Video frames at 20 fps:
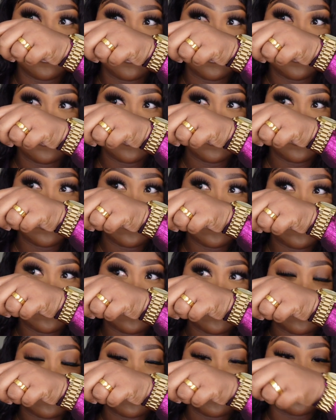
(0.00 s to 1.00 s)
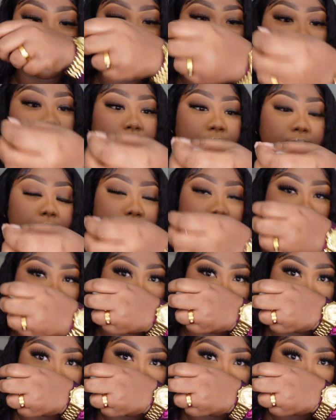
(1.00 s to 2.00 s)

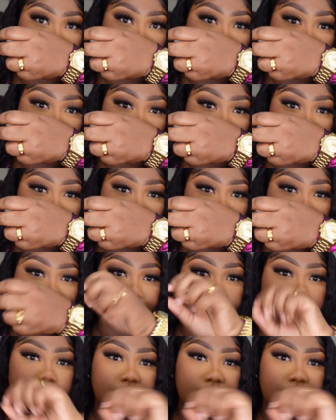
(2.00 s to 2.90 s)
(silence)